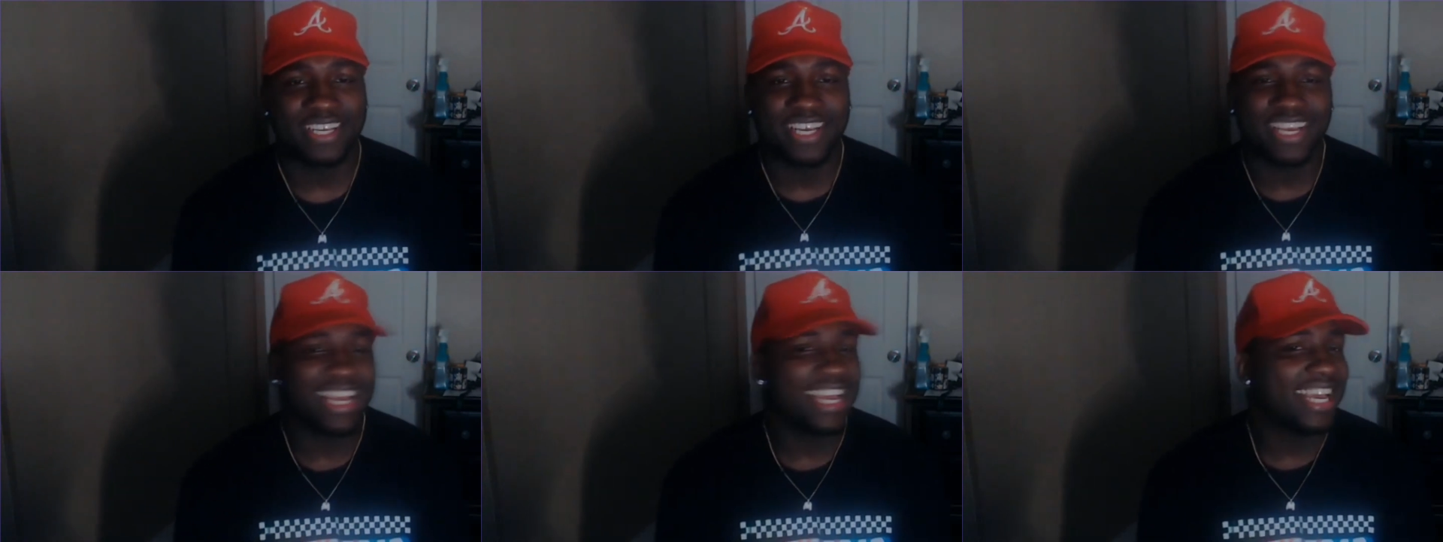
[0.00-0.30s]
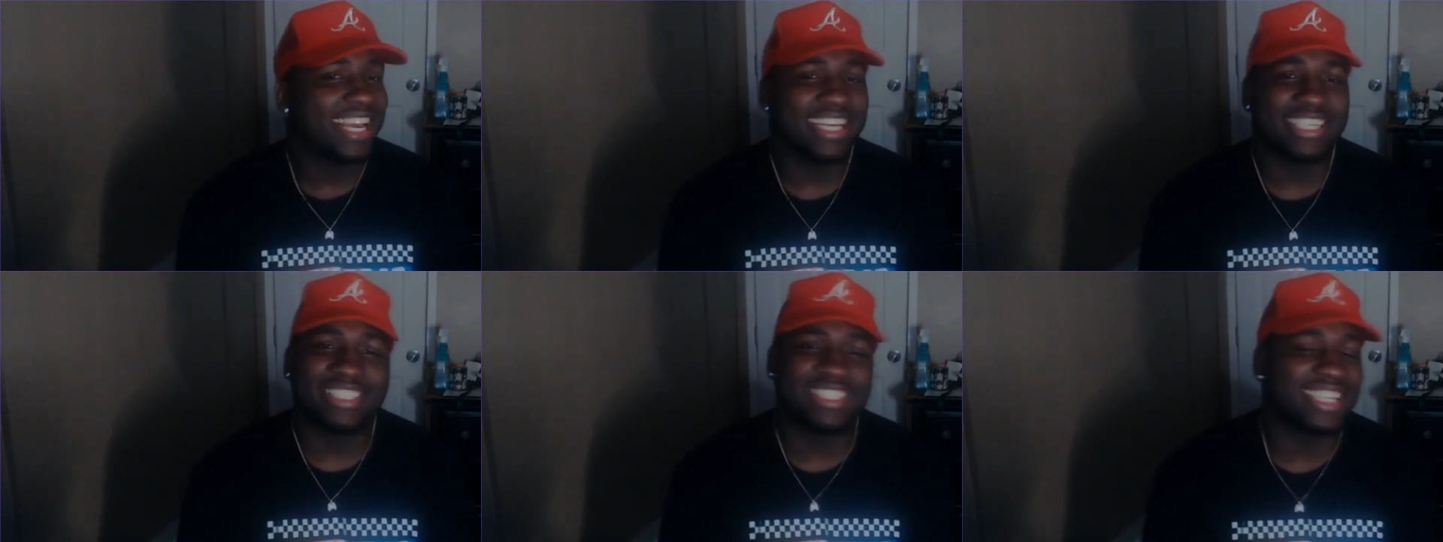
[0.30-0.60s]

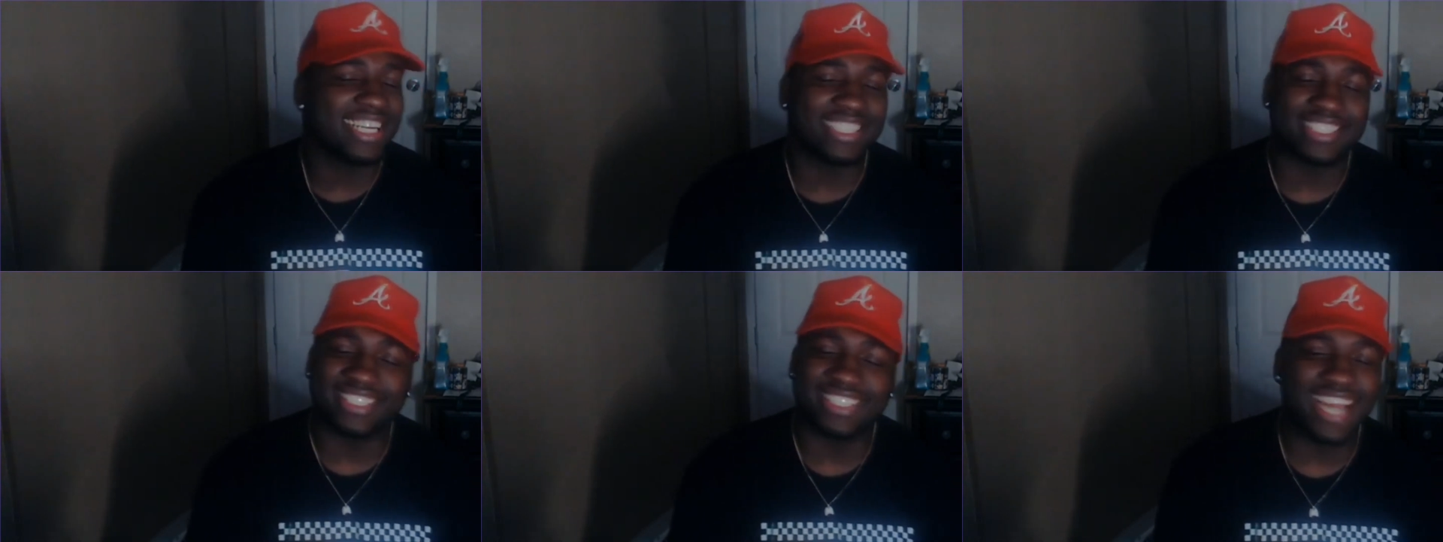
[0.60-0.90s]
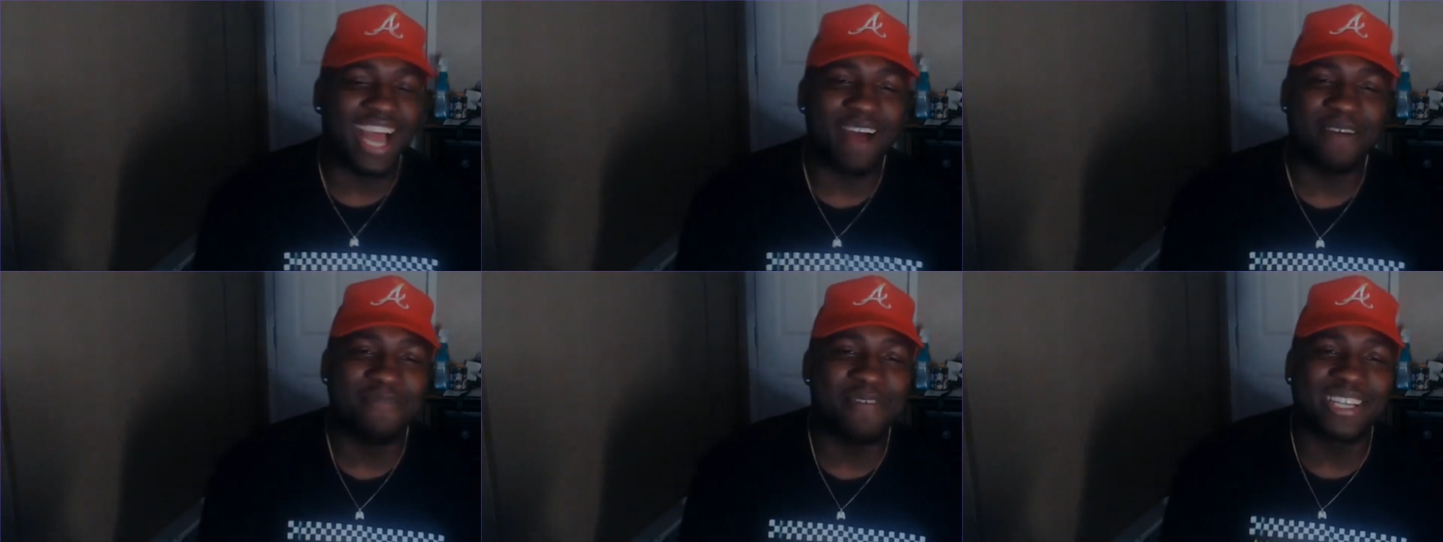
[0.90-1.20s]
it's just
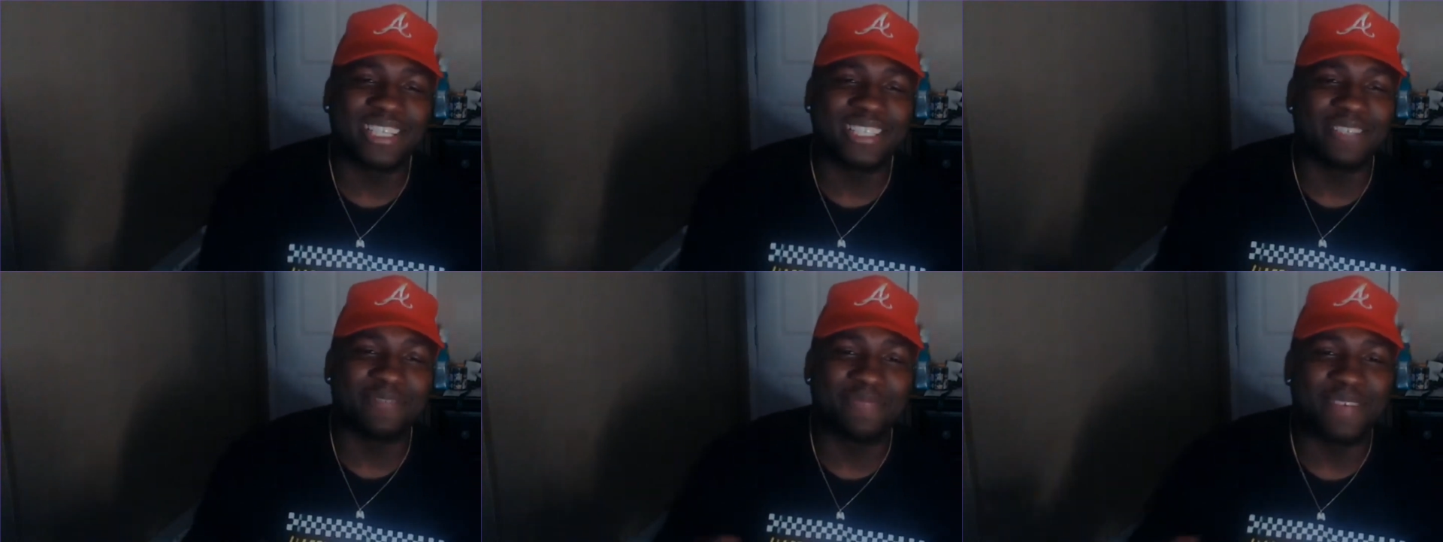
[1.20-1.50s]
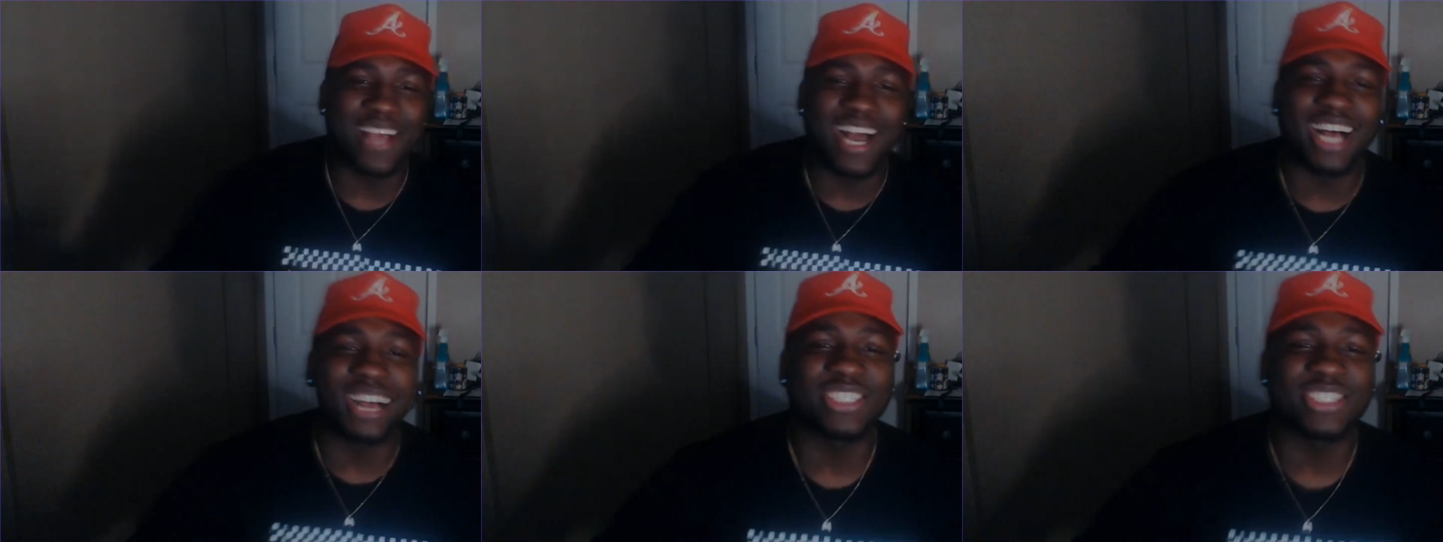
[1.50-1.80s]
not meant to be,
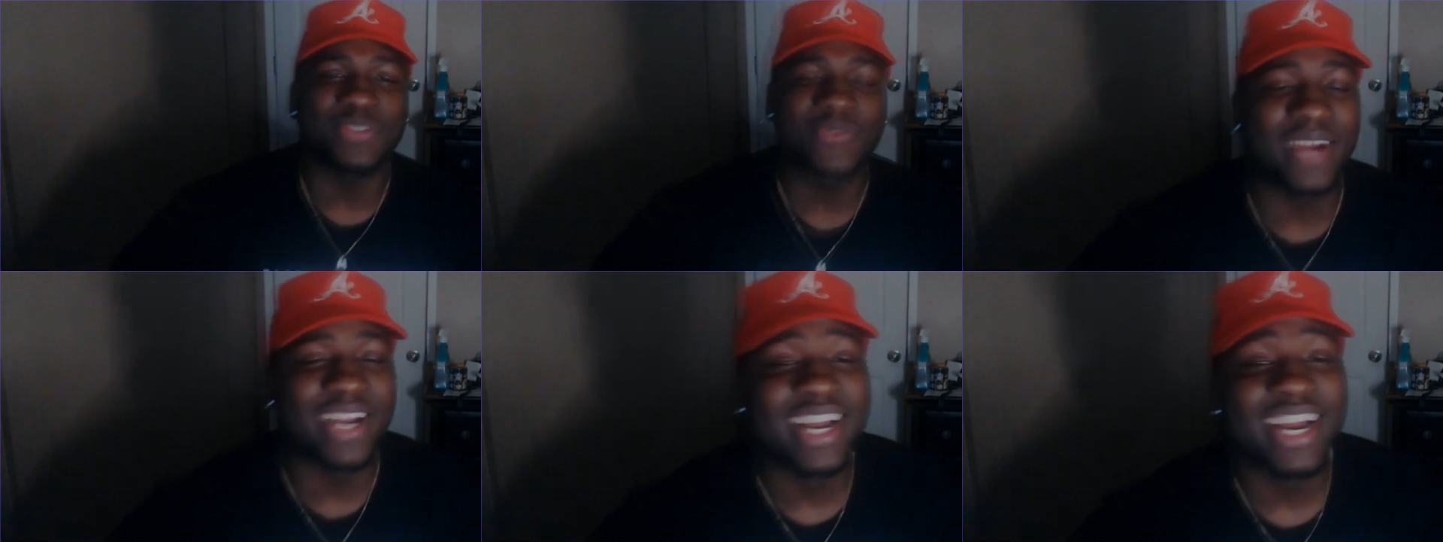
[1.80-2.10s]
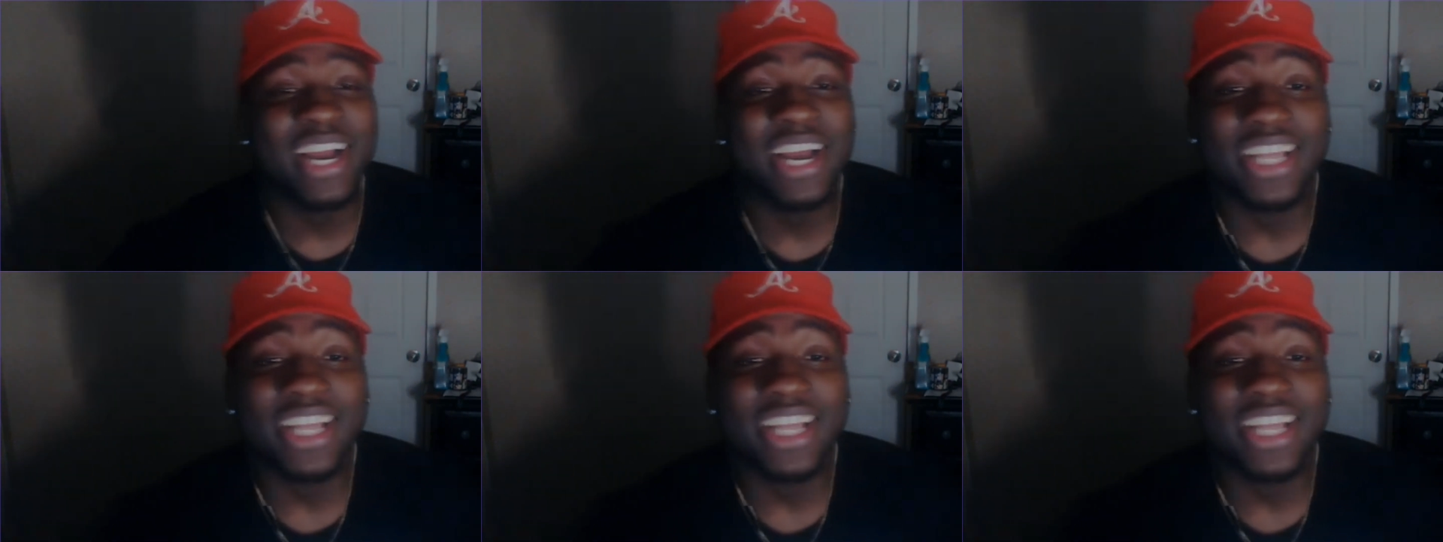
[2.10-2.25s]
I swear.